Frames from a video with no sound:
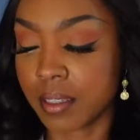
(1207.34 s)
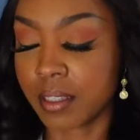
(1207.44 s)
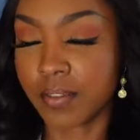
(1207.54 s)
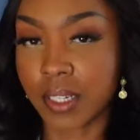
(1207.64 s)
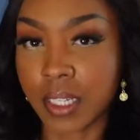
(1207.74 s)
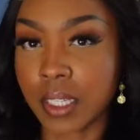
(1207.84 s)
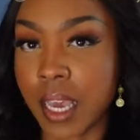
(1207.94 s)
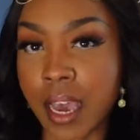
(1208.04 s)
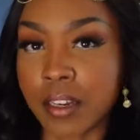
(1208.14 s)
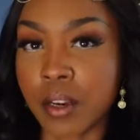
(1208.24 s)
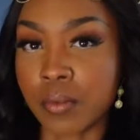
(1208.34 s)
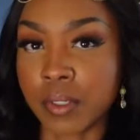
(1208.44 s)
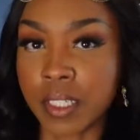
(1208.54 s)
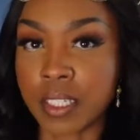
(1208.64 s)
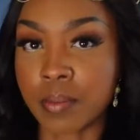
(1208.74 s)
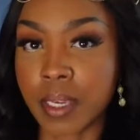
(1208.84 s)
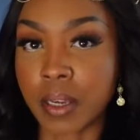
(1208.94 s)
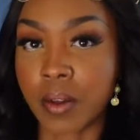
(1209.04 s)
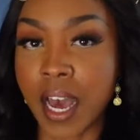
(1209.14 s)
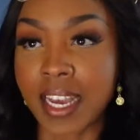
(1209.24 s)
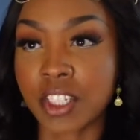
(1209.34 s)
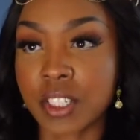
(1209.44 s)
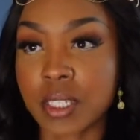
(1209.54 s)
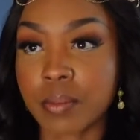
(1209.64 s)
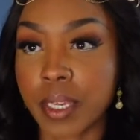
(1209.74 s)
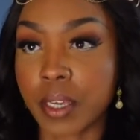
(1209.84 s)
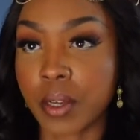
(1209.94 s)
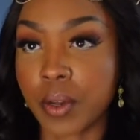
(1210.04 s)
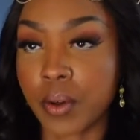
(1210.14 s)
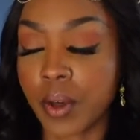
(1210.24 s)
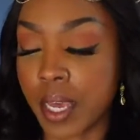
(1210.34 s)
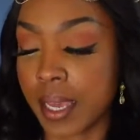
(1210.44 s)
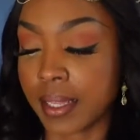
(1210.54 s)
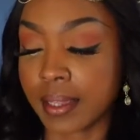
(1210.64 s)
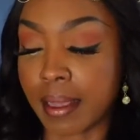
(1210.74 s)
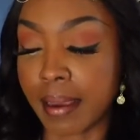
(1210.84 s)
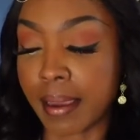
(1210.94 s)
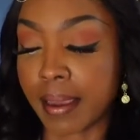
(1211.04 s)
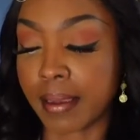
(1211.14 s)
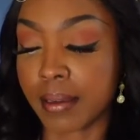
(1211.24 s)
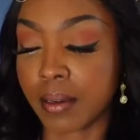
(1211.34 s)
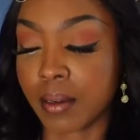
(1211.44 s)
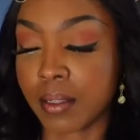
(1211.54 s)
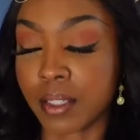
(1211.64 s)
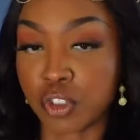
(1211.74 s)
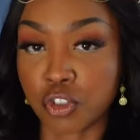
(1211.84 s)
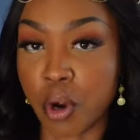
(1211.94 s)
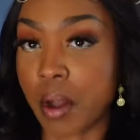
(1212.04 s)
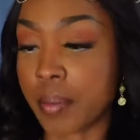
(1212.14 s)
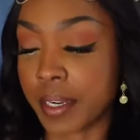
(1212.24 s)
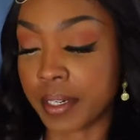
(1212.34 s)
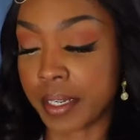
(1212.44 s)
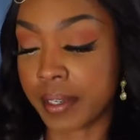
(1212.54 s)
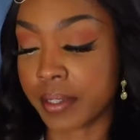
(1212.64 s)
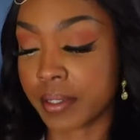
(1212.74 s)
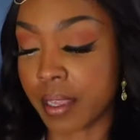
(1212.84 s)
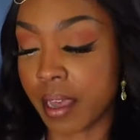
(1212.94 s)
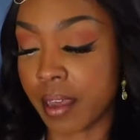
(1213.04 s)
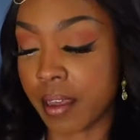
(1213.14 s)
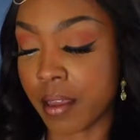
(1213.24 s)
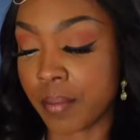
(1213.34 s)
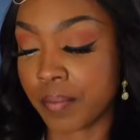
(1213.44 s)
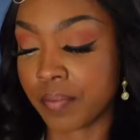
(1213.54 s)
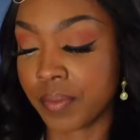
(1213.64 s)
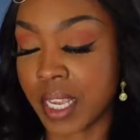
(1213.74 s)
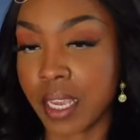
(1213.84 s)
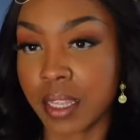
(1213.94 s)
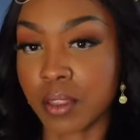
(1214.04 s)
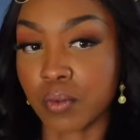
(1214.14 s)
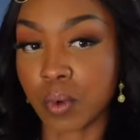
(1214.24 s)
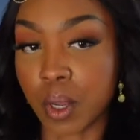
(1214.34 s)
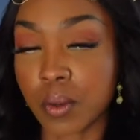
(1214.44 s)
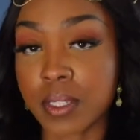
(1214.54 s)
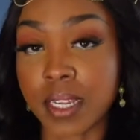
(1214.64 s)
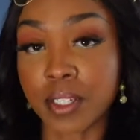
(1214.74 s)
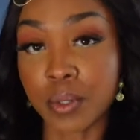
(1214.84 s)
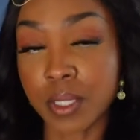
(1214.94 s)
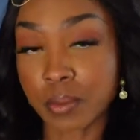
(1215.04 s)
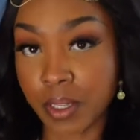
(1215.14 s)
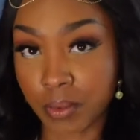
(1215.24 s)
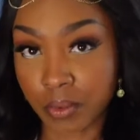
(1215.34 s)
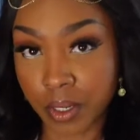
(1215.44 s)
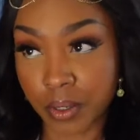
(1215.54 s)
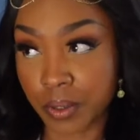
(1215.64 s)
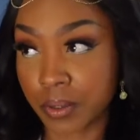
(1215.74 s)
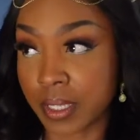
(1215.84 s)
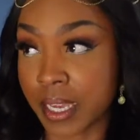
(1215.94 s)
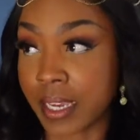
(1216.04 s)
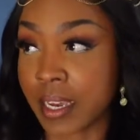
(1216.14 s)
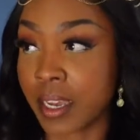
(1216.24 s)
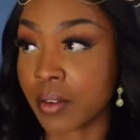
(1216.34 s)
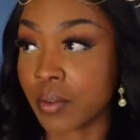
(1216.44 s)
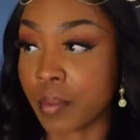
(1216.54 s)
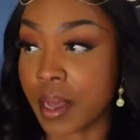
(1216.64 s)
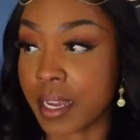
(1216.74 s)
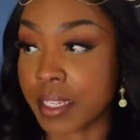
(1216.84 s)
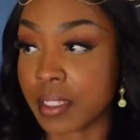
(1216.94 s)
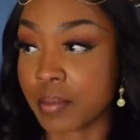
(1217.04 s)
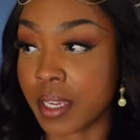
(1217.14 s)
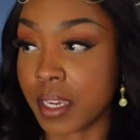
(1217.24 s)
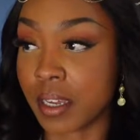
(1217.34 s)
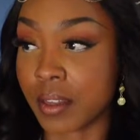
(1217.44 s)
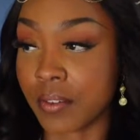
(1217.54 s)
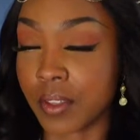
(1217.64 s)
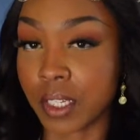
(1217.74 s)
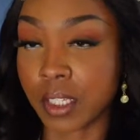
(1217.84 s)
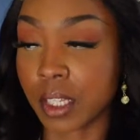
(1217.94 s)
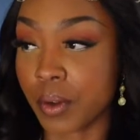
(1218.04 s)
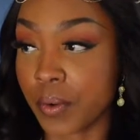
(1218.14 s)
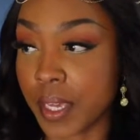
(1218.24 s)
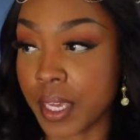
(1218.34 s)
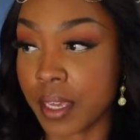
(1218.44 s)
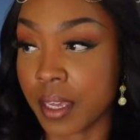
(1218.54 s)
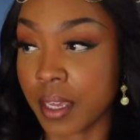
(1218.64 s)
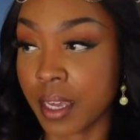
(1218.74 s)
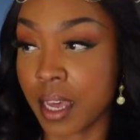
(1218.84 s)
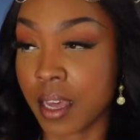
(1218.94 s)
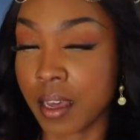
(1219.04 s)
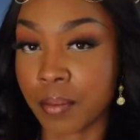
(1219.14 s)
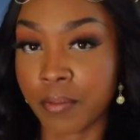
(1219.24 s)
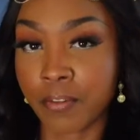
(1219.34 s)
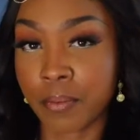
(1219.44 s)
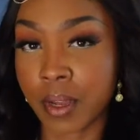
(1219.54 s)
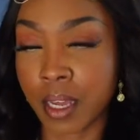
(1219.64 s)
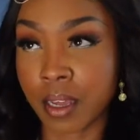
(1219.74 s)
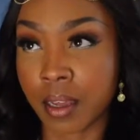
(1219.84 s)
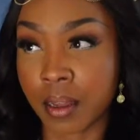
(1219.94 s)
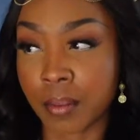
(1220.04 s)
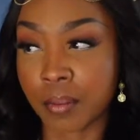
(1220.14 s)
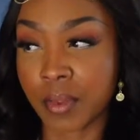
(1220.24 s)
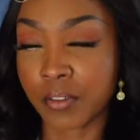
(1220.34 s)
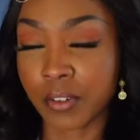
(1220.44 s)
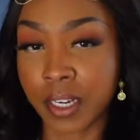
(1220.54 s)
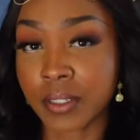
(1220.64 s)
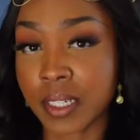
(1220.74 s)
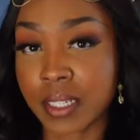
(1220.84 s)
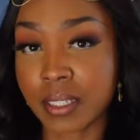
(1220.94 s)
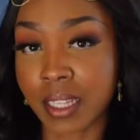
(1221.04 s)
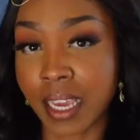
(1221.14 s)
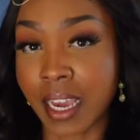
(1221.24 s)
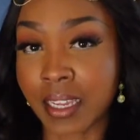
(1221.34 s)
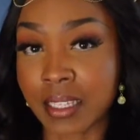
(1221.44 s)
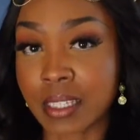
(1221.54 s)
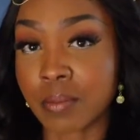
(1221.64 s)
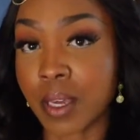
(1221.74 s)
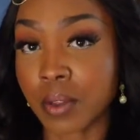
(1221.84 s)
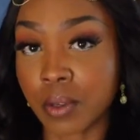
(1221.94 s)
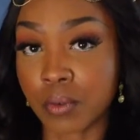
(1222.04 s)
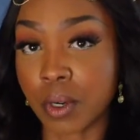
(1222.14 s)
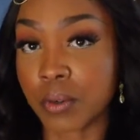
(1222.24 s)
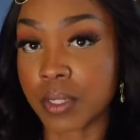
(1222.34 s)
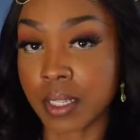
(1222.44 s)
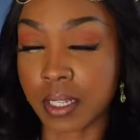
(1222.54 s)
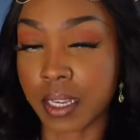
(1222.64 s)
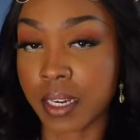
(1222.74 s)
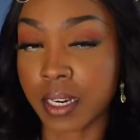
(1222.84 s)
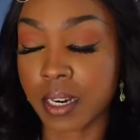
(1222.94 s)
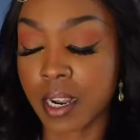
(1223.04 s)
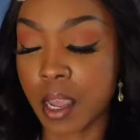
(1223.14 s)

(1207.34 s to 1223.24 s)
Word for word: the vanilla I don't really smell. I just smell like the strawberries. Um, the rose, I do smell the rose. Like it kind of reminds me of the Chloe uh, um, fragrance. Like I can smell the rose in there,